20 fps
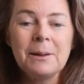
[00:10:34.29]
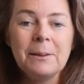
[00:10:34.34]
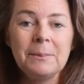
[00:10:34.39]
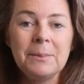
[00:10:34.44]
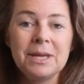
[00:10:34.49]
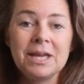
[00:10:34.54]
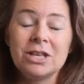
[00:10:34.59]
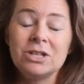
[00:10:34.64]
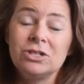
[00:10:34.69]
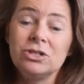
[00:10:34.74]

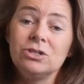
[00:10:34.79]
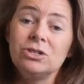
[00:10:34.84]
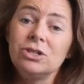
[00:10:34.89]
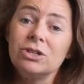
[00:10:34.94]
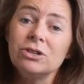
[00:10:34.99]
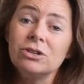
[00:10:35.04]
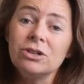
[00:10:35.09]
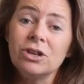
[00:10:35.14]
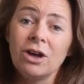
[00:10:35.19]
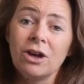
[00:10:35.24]
because you
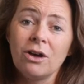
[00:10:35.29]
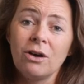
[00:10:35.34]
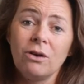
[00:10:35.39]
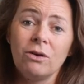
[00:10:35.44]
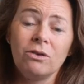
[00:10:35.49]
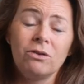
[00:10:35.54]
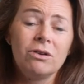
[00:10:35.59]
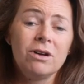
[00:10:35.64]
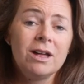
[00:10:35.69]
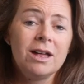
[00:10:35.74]
do
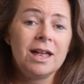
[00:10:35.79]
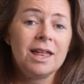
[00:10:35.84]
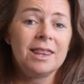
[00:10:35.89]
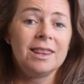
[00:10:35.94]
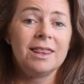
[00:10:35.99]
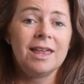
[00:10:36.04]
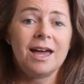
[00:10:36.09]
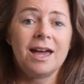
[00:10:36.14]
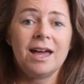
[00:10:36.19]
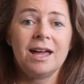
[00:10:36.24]
know
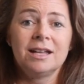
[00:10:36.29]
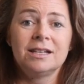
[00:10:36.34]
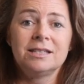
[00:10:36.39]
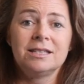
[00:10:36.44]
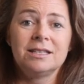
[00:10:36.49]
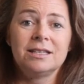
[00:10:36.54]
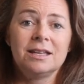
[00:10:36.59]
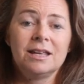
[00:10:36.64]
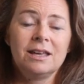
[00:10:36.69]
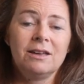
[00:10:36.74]
that
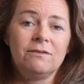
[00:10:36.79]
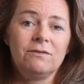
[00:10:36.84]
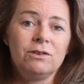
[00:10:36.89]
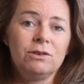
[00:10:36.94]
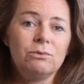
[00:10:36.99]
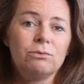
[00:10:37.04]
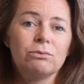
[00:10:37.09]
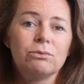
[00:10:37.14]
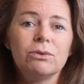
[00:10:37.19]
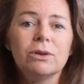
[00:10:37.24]
if
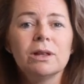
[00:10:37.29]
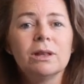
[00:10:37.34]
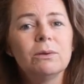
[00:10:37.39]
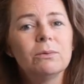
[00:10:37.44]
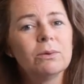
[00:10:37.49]
you really,